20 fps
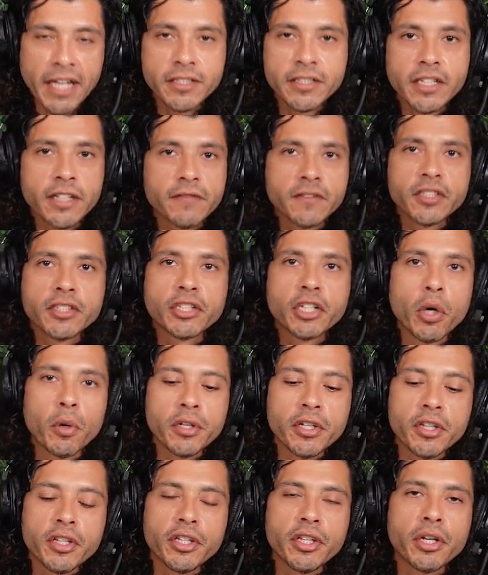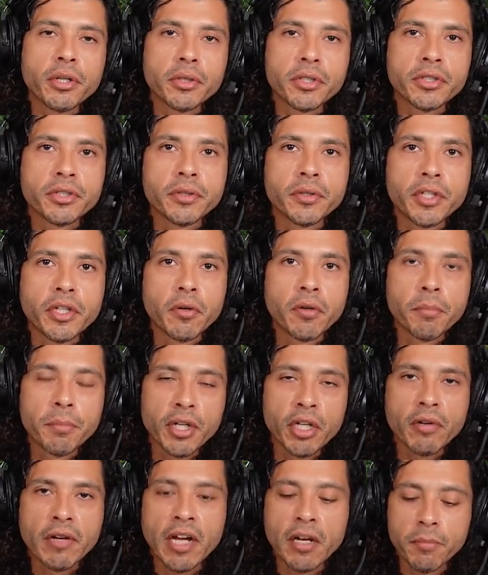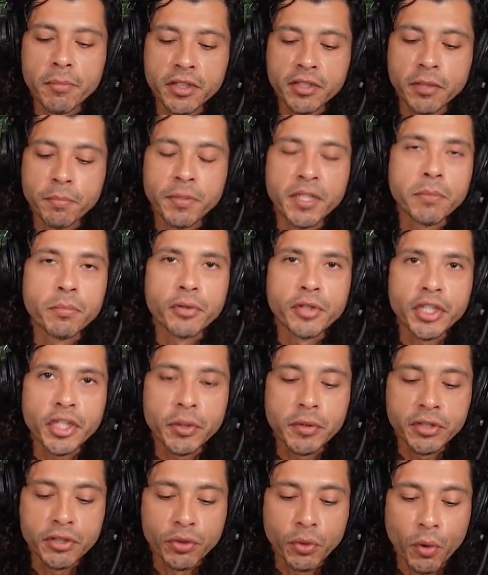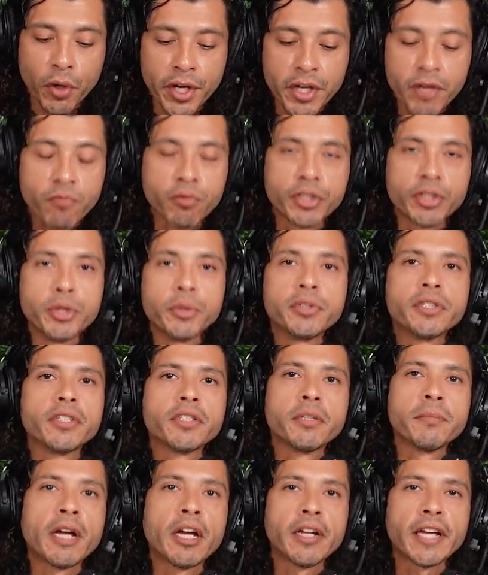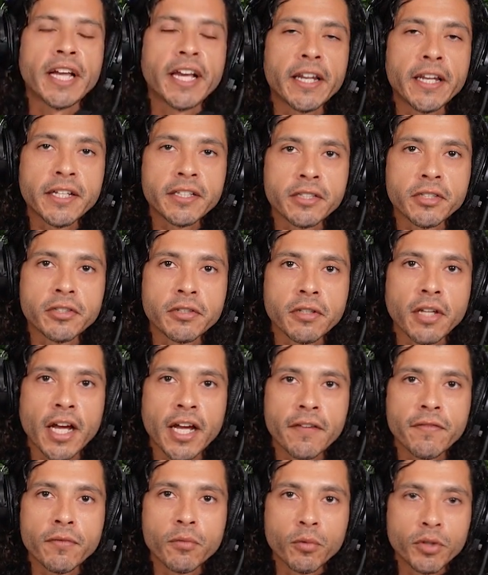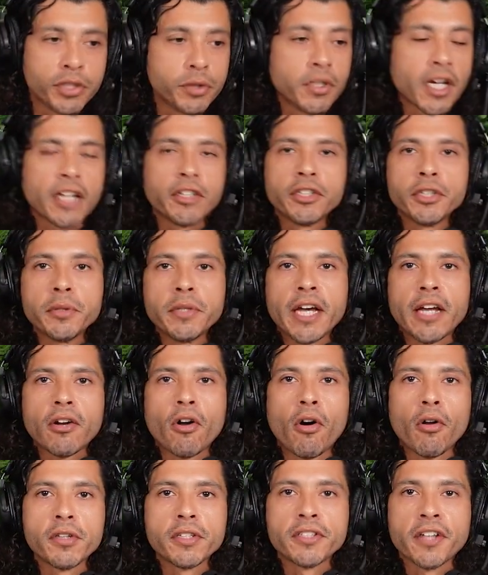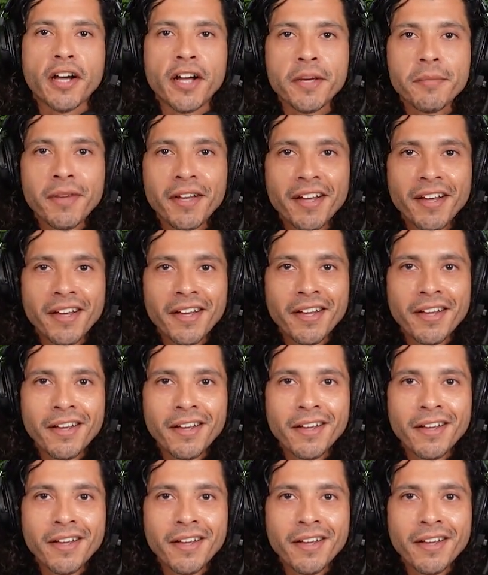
Imagine if just going to the yoga studio and being around a bunch of people that you enjoy reduces the amount of headaches in your life. Would you not do that all the time?